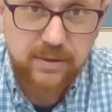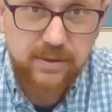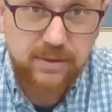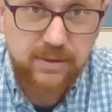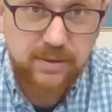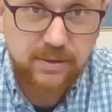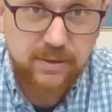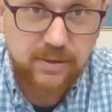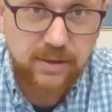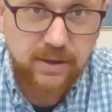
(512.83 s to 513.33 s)

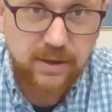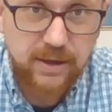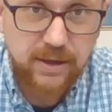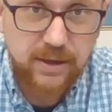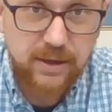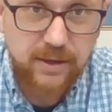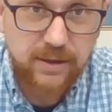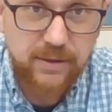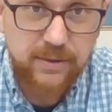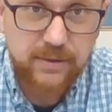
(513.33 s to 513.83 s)
to here.
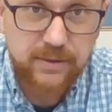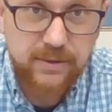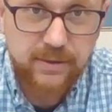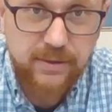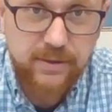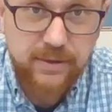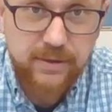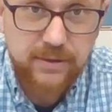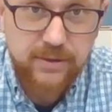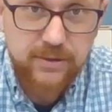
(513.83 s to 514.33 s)

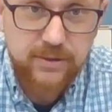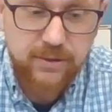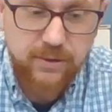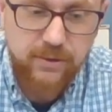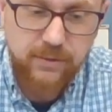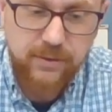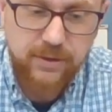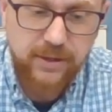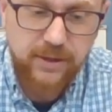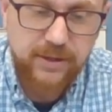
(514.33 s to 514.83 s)
So
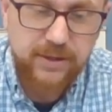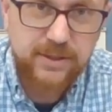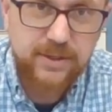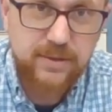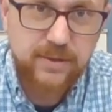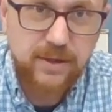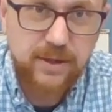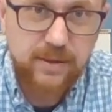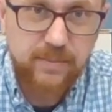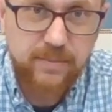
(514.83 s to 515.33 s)
this
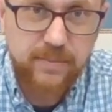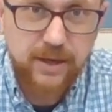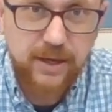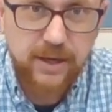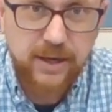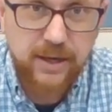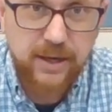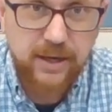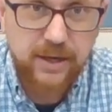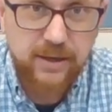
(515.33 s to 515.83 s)
in
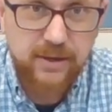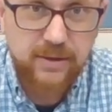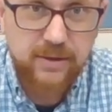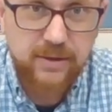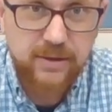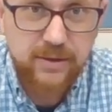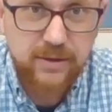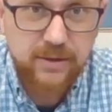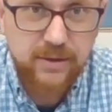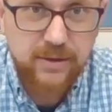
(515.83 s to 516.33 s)

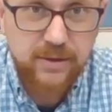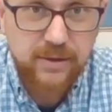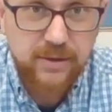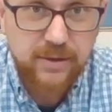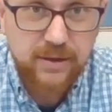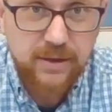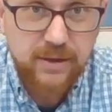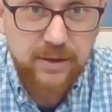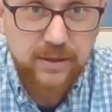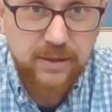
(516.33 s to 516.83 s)

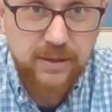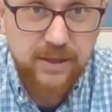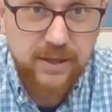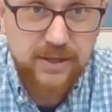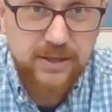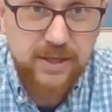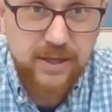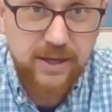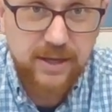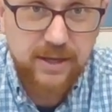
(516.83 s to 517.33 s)
this
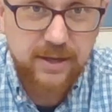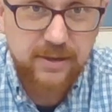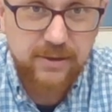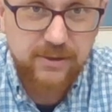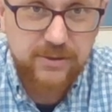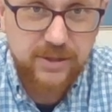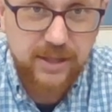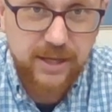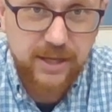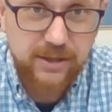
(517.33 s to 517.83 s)
hand is
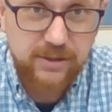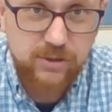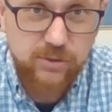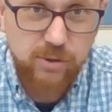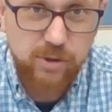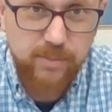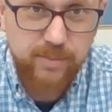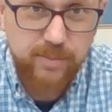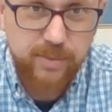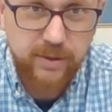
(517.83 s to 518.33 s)
that short
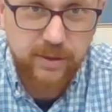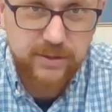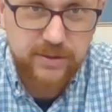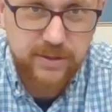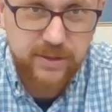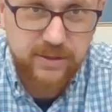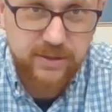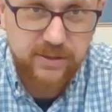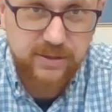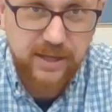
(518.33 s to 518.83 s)
piece that's
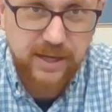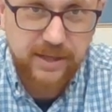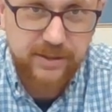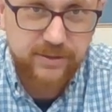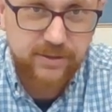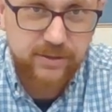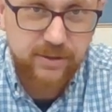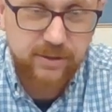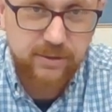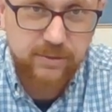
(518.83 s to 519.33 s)
attached to
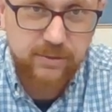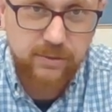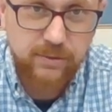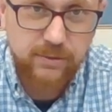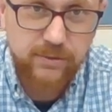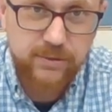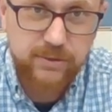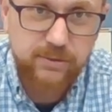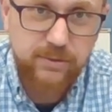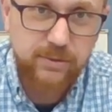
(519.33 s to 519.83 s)
the gold
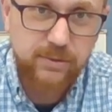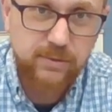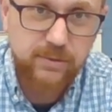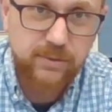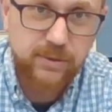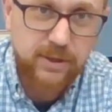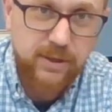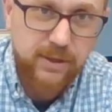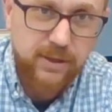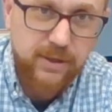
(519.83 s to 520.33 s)
screw.
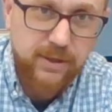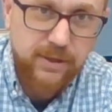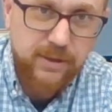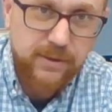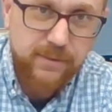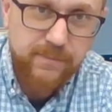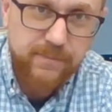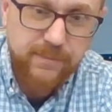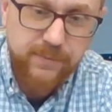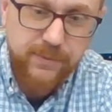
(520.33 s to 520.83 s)

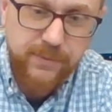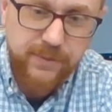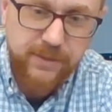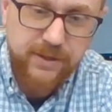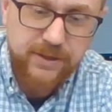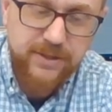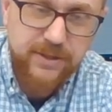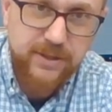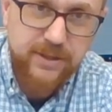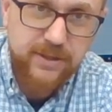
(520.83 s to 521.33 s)
This
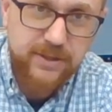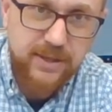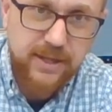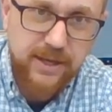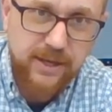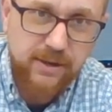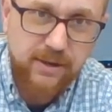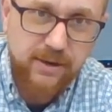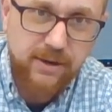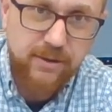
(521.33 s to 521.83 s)
is that
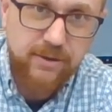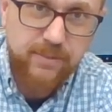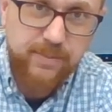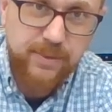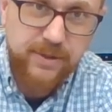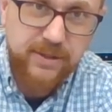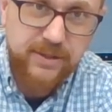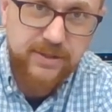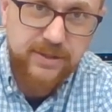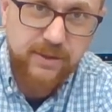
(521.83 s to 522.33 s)
other piece
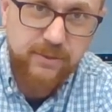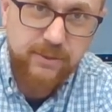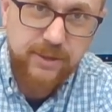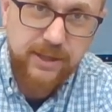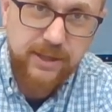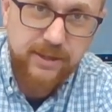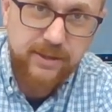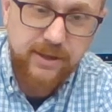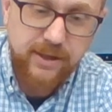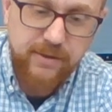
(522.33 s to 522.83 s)
that we had
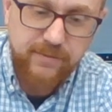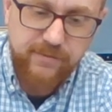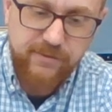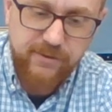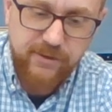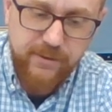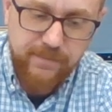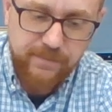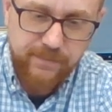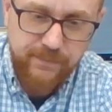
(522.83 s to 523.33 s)
cut from.
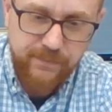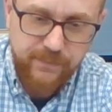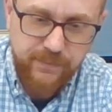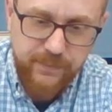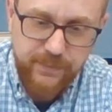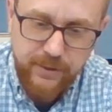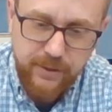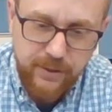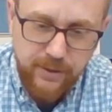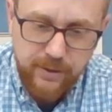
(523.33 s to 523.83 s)

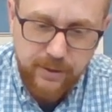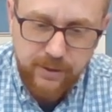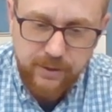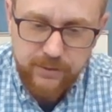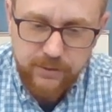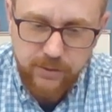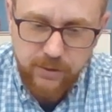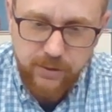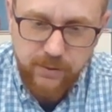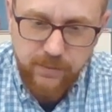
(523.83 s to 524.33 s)
So
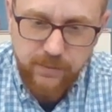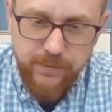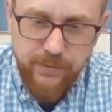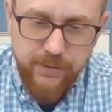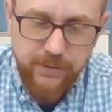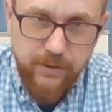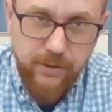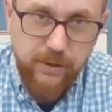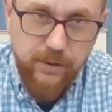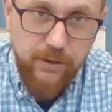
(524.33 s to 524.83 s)
the
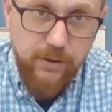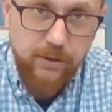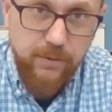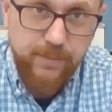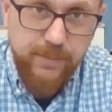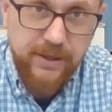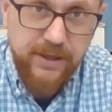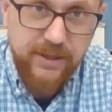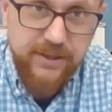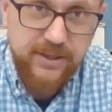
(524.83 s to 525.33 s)
little
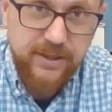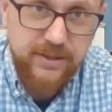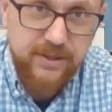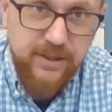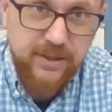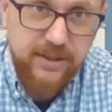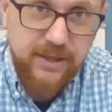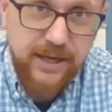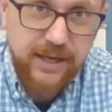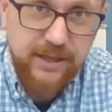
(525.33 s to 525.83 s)
piece that's
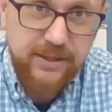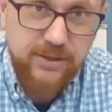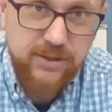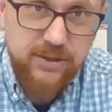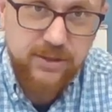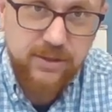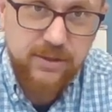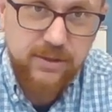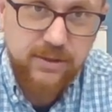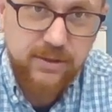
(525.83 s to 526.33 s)
attached
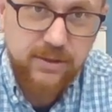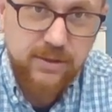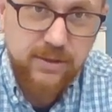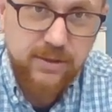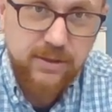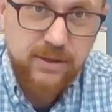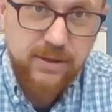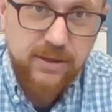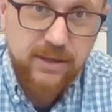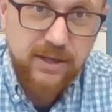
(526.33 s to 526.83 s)

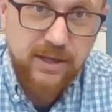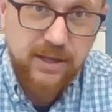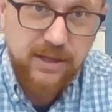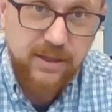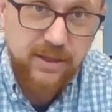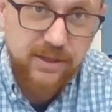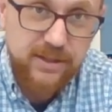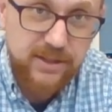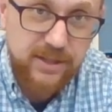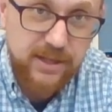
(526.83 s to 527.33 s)
in
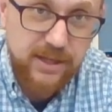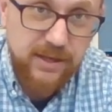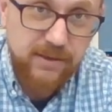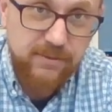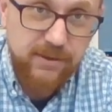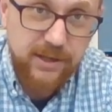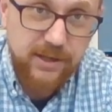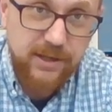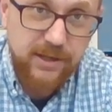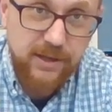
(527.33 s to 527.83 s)
this hand right
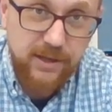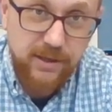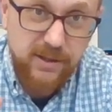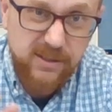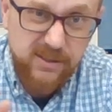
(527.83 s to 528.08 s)
here